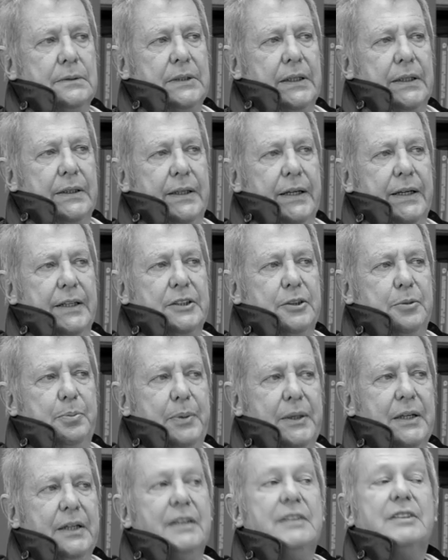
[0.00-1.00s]
that the
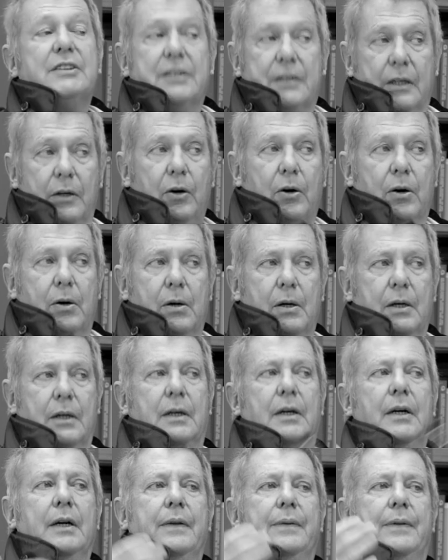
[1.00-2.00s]
experience
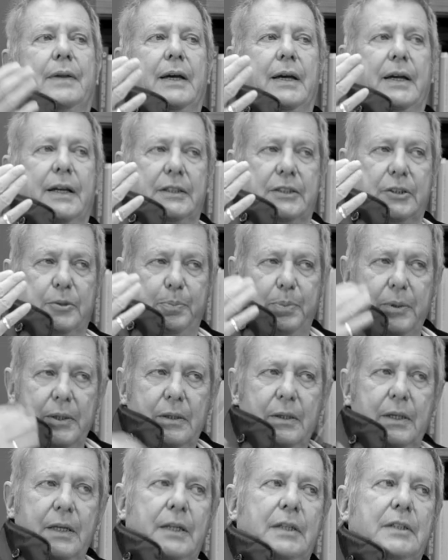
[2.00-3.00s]
or the
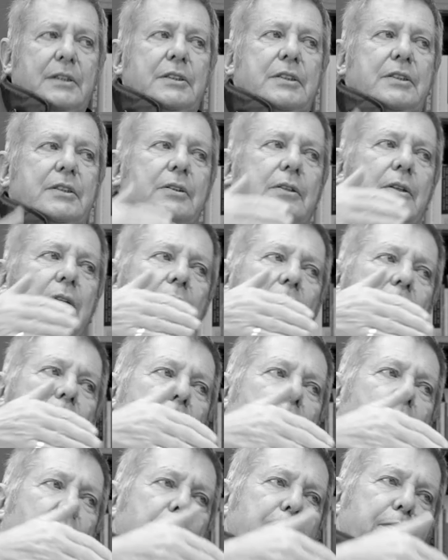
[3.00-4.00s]
experience
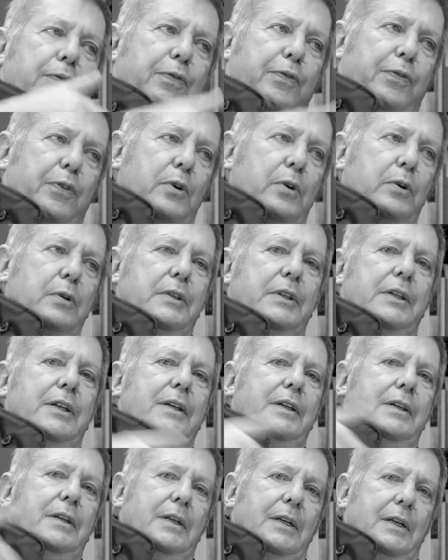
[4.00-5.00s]
of 40
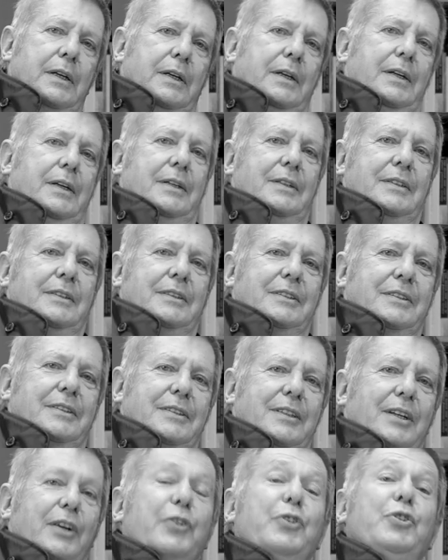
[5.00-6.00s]
years,